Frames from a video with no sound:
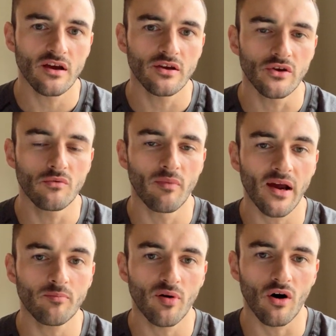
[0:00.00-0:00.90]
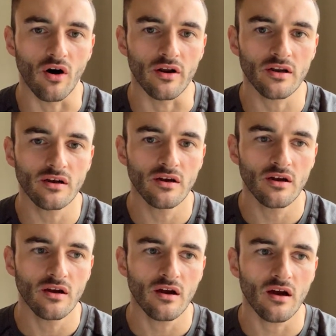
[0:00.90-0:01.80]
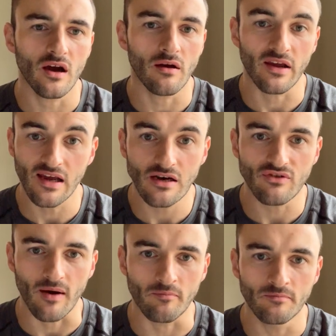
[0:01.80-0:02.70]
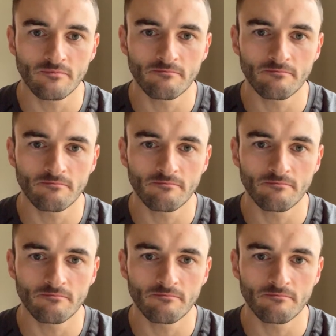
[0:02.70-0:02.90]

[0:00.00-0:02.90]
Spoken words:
you might put on a kilogram,